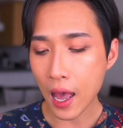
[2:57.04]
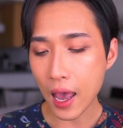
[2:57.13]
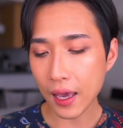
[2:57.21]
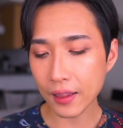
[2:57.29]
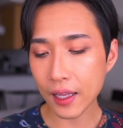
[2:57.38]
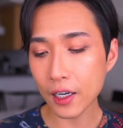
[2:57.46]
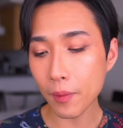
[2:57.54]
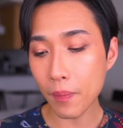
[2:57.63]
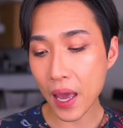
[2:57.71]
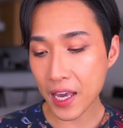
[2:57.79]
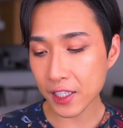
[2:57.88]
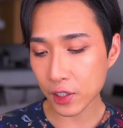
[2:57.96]
And then the
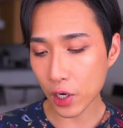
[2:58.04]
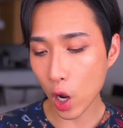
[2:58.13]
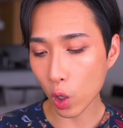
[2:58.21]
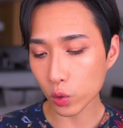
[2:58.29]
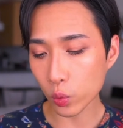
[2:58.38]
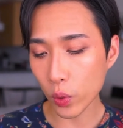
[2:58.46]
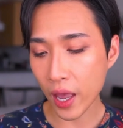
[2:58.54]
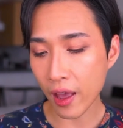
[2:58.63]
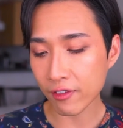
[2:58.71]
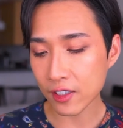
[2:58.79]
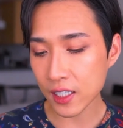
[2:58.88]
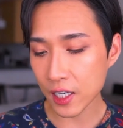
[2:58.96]
base notes we
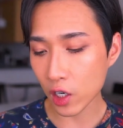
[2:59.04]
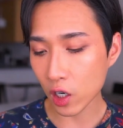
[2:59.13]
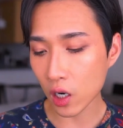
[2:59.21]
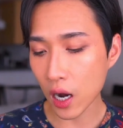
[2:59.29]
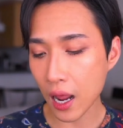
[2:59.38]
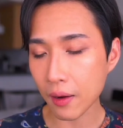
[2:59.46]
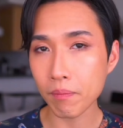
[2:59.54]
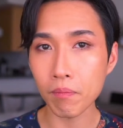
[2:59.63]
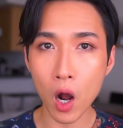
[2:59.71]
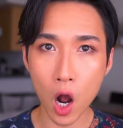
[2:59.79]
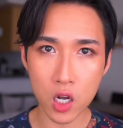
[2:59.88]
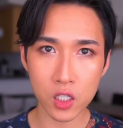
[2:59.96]
have cedar and
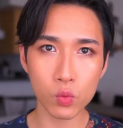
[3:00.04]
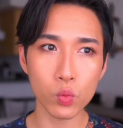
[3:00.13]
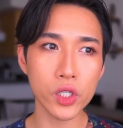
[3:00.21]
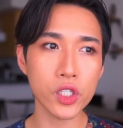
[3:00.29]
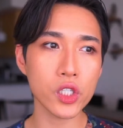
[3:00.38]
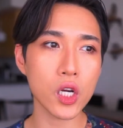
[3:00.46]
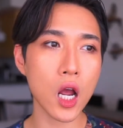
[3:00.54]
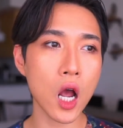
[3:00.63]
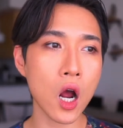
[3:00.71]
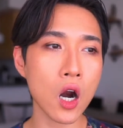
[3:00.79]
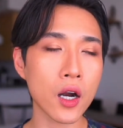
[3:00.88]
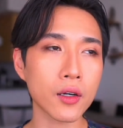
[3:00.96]
moss, which
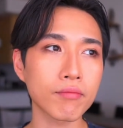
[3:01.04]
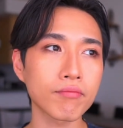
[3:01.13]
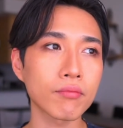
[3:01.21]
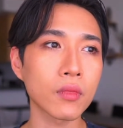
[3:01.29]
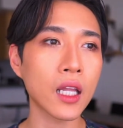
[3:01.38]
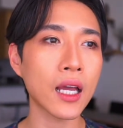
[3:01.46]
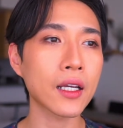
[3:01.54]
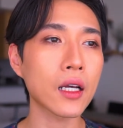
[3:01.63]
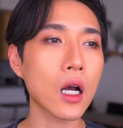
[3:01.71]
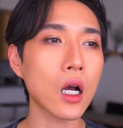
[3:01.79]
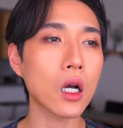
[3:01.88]
are like